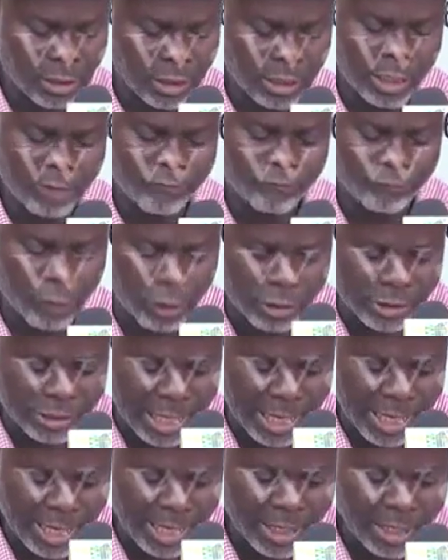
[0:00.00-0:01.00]
They vote
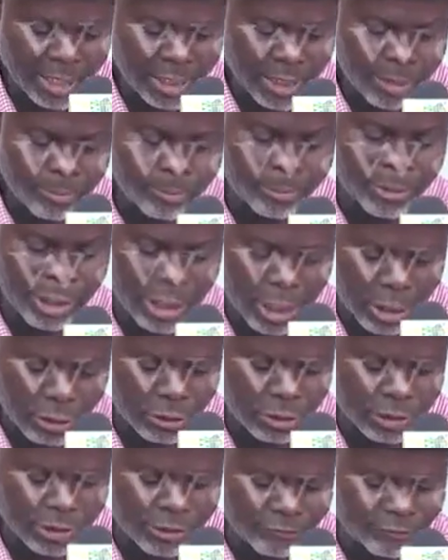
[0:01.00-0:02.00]
here, belong
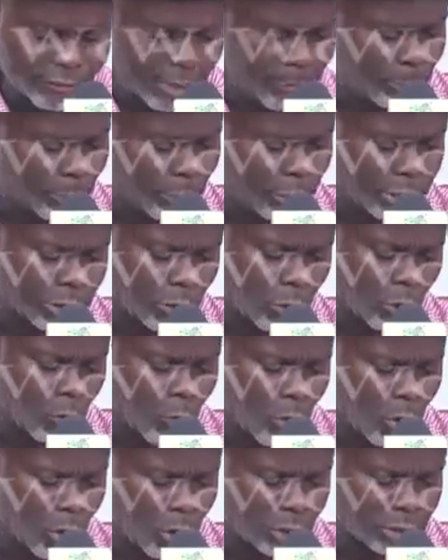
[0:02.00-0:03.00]
to different political
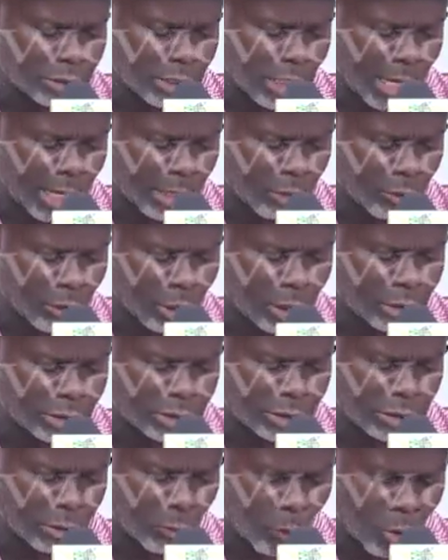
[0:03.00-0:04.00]
walls across
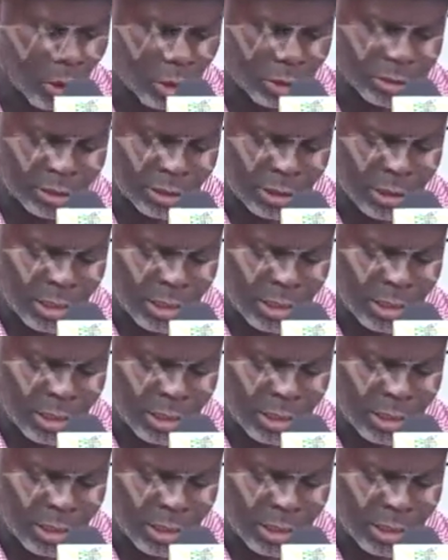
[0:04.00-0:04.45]
the world,